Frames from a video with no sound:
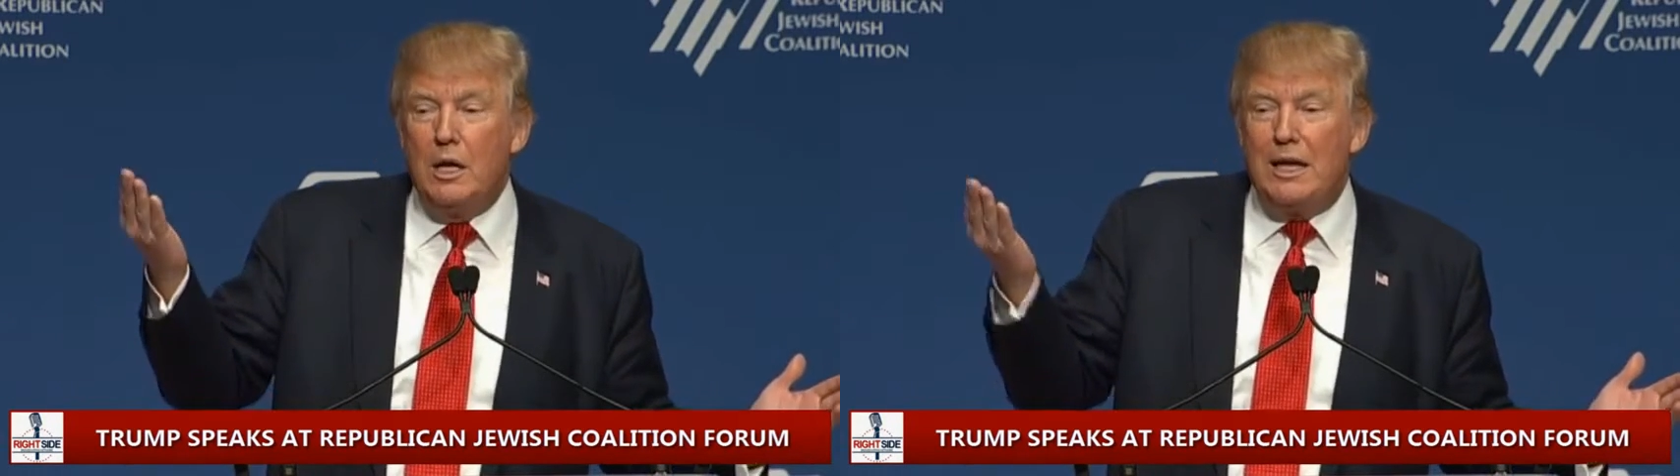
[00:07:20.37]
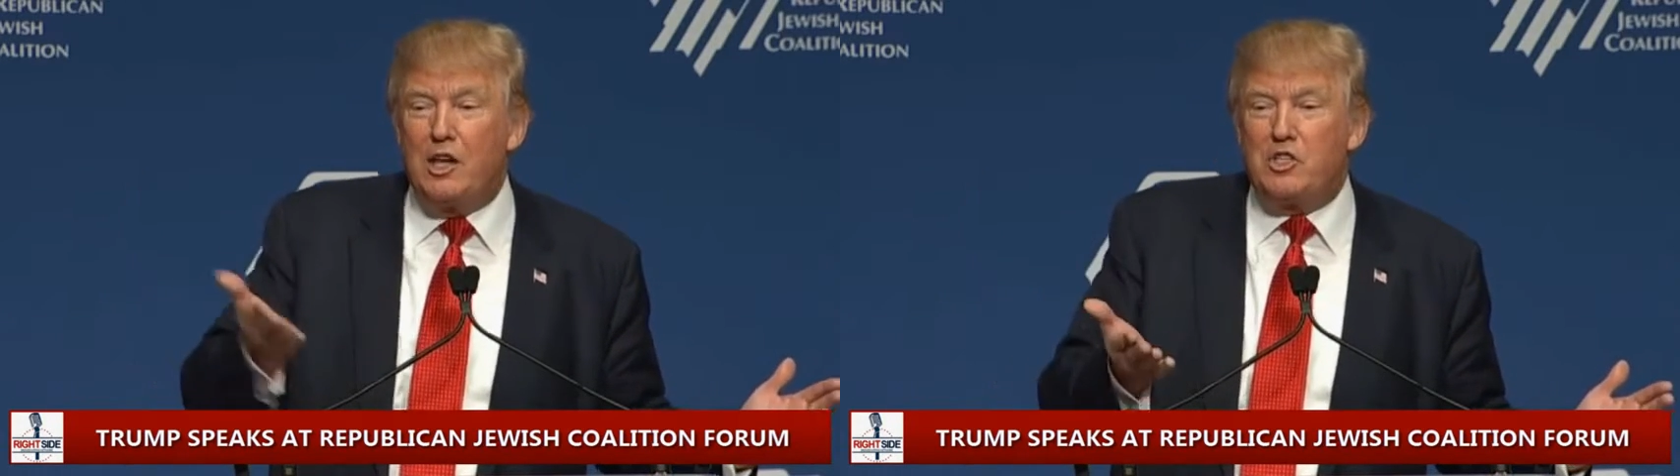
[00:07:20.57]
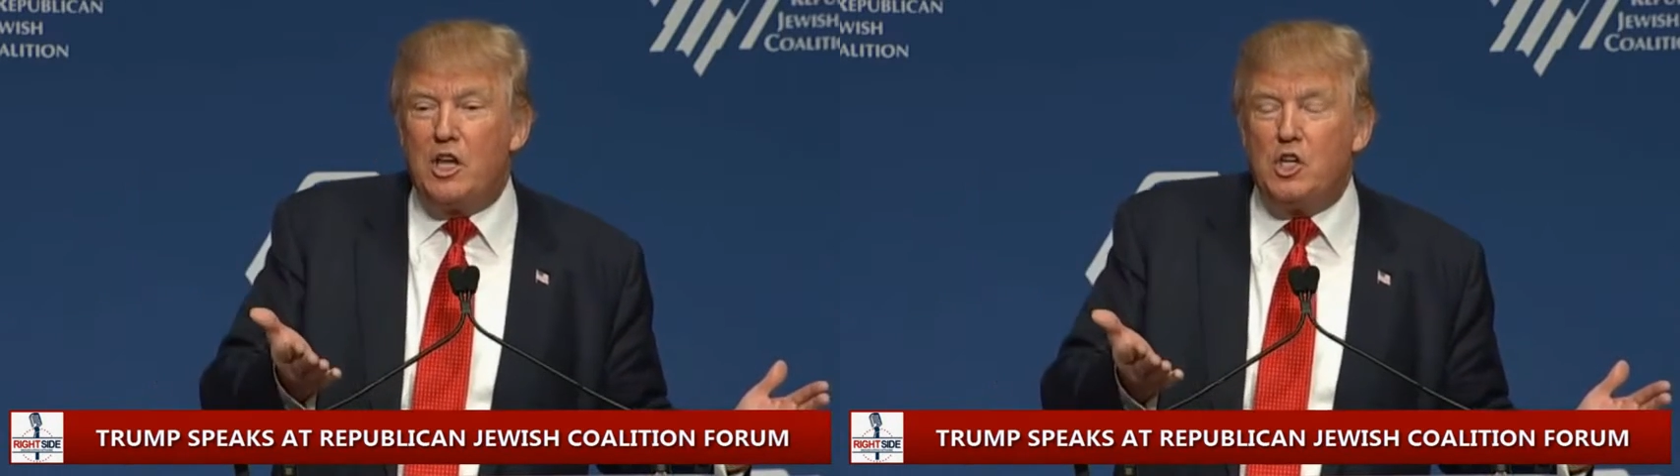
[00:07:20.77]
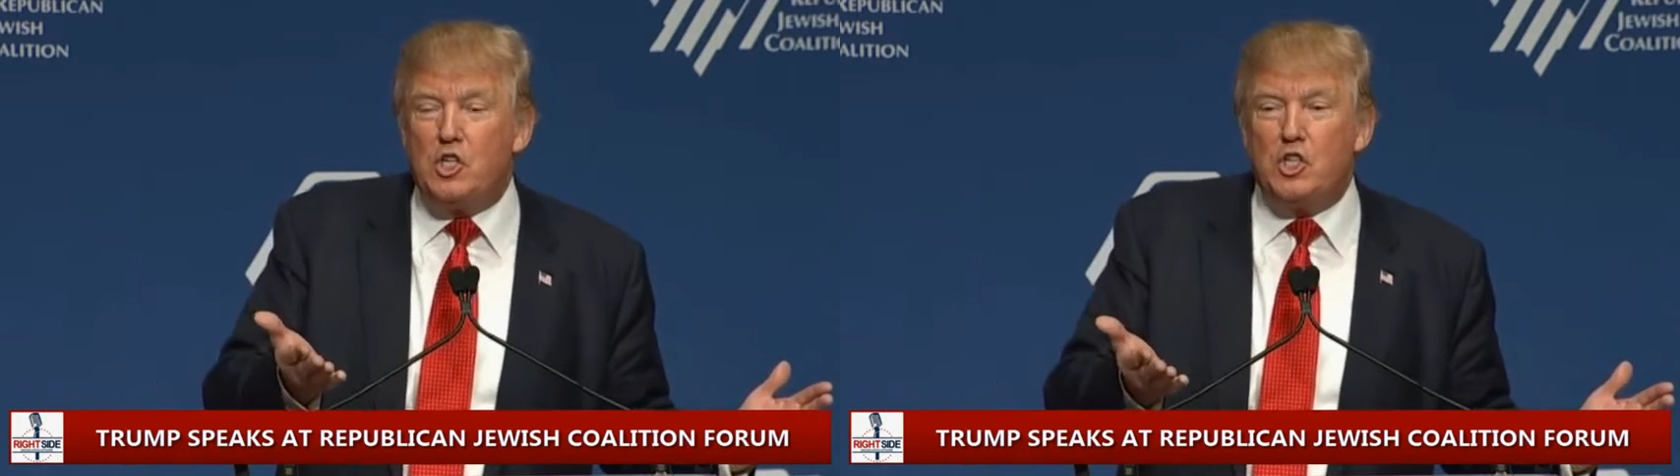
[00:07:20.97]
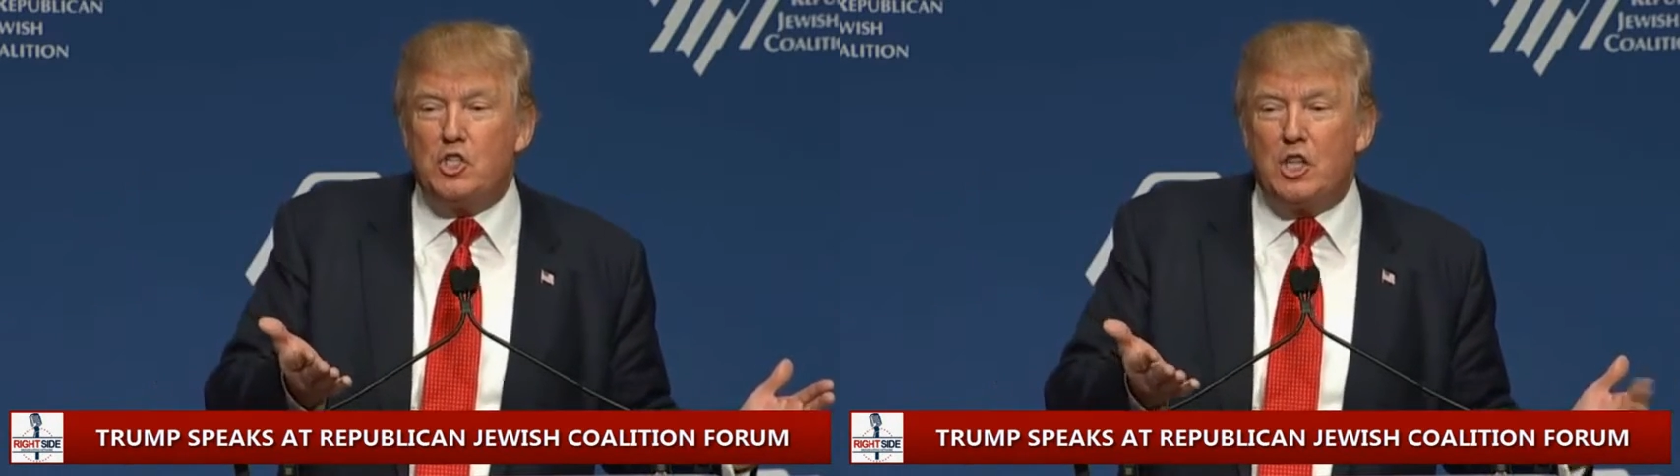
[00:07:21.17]
gas
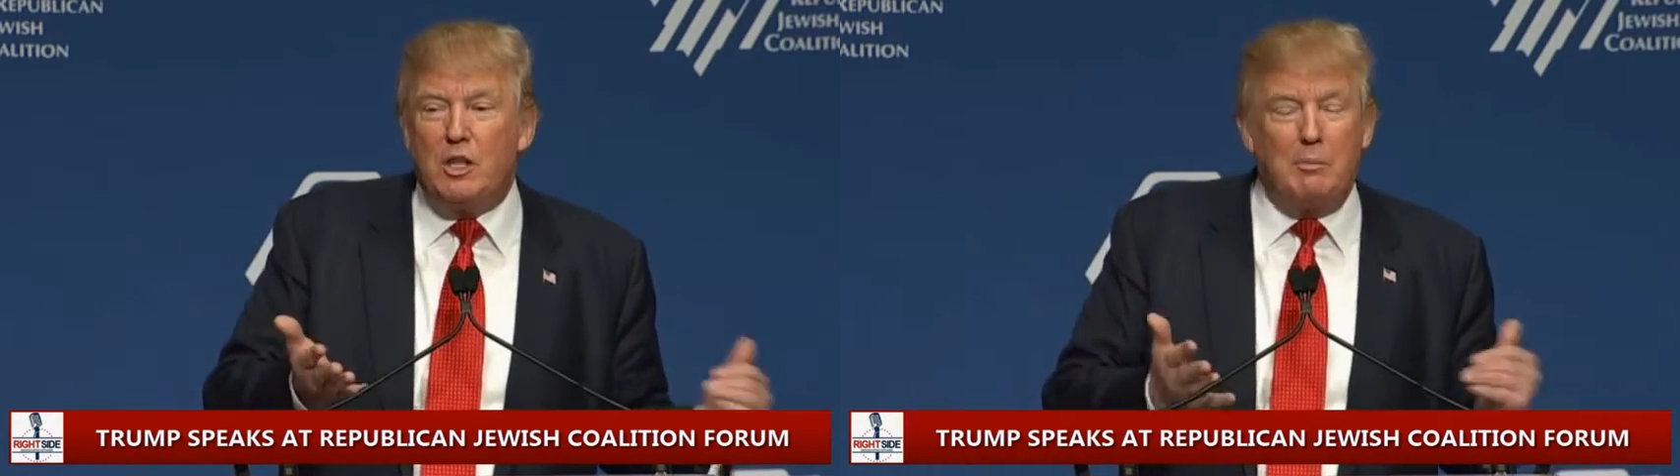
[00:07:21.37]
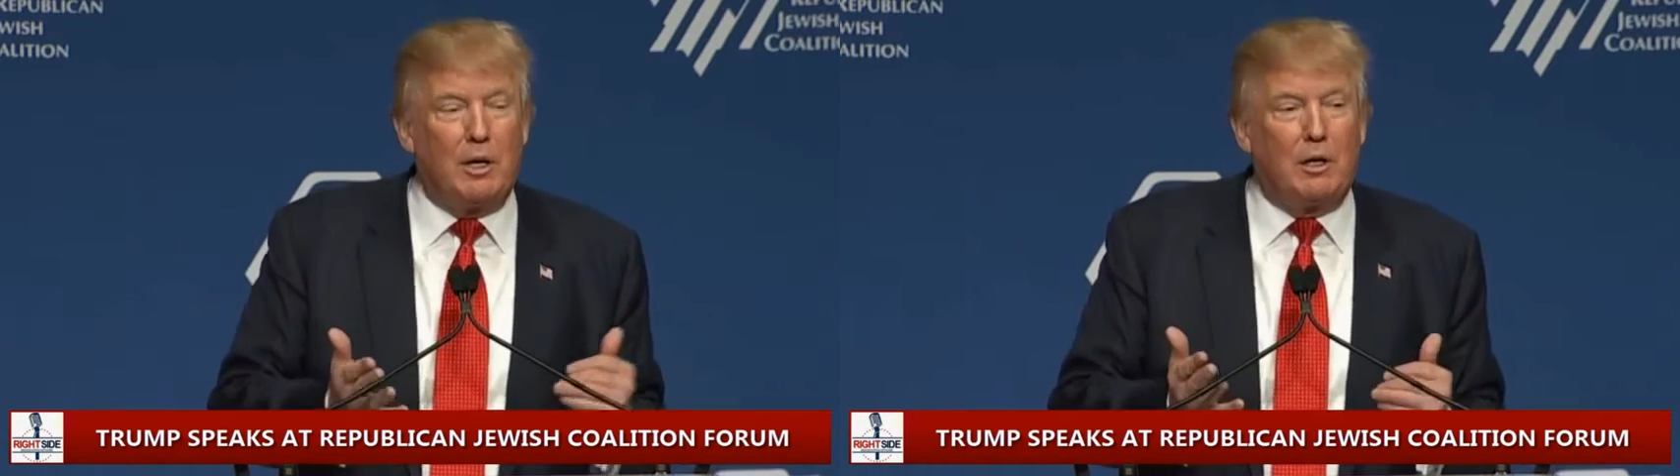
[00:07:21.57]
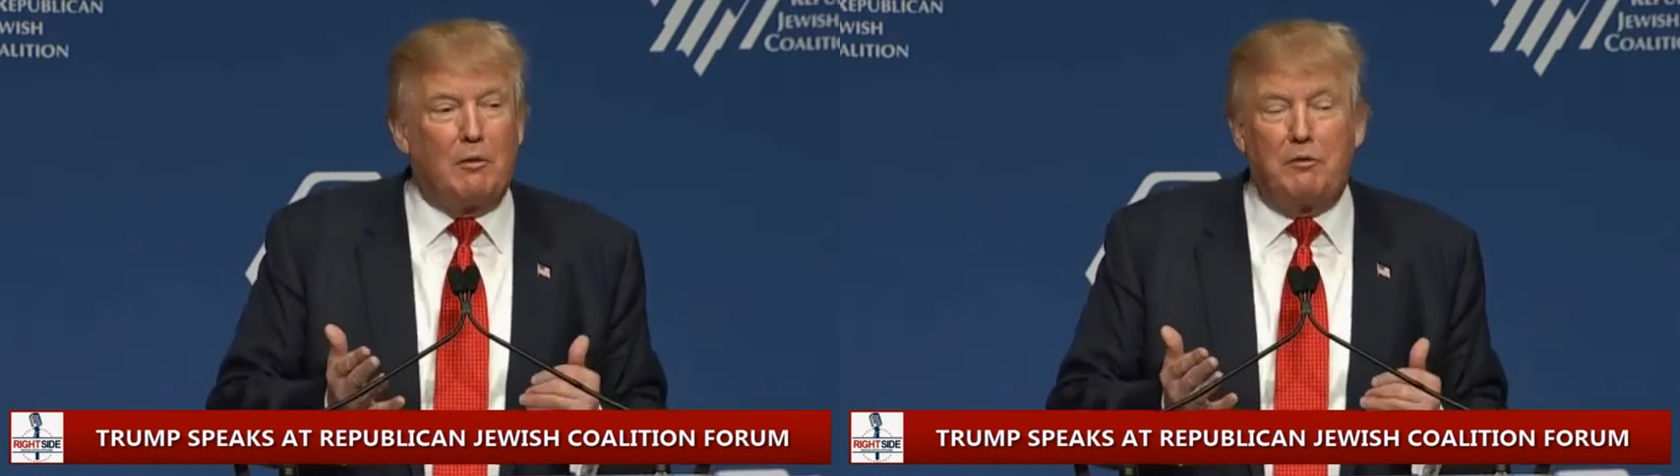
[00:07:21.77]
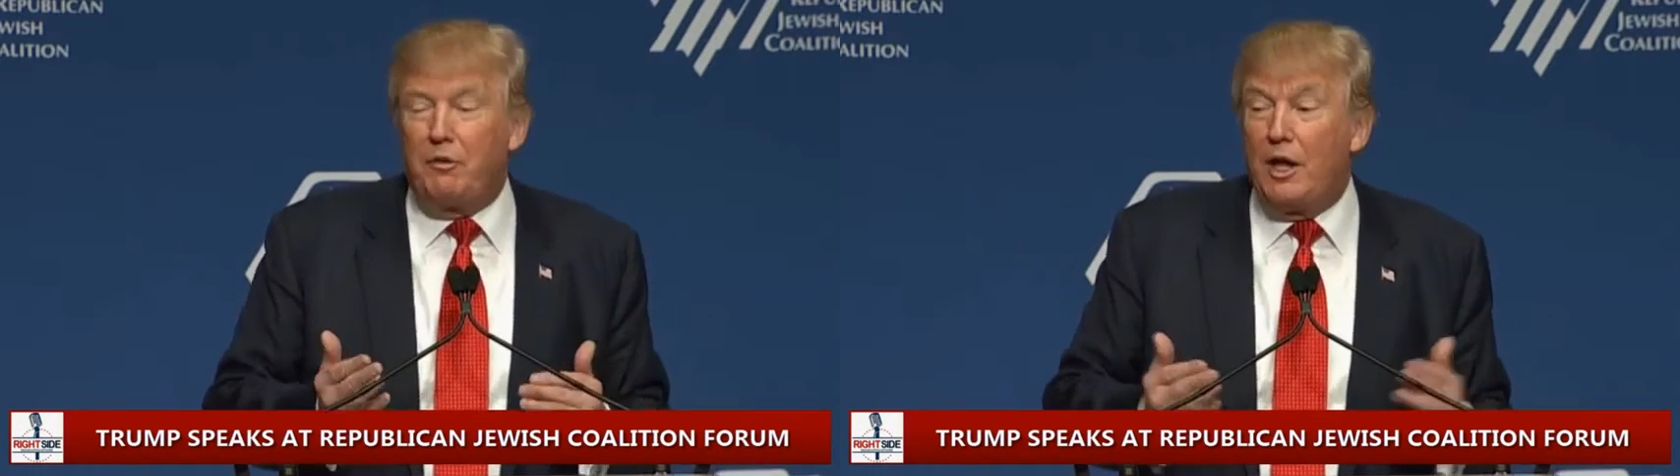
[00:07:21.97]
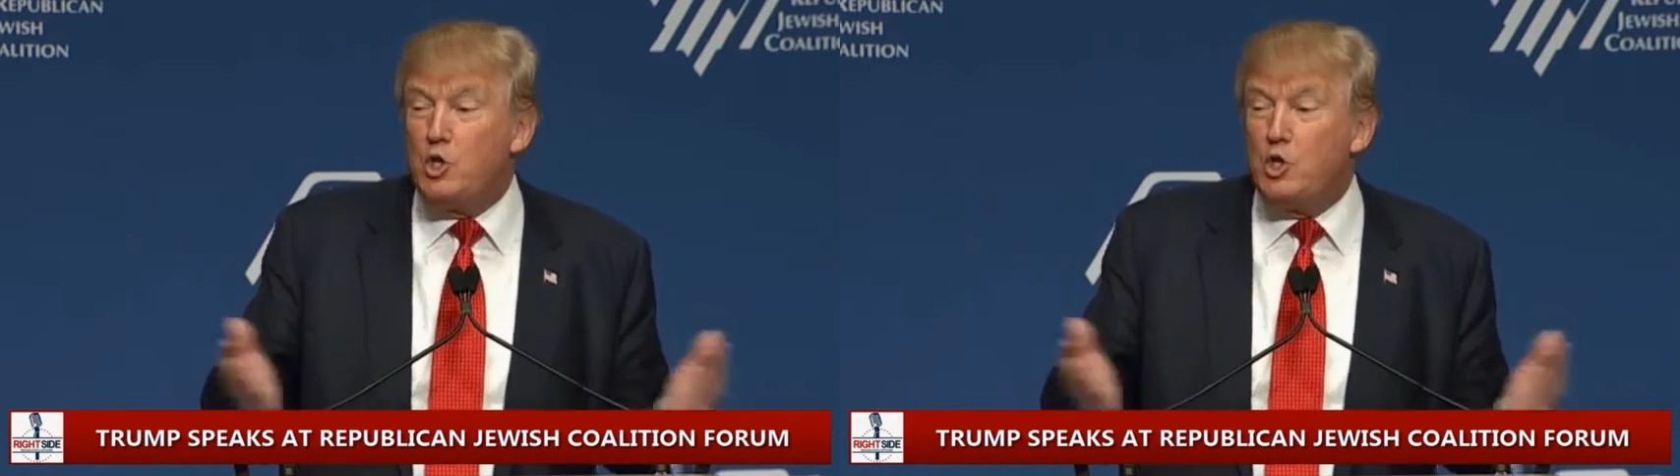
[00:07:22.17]
stations in the middle of,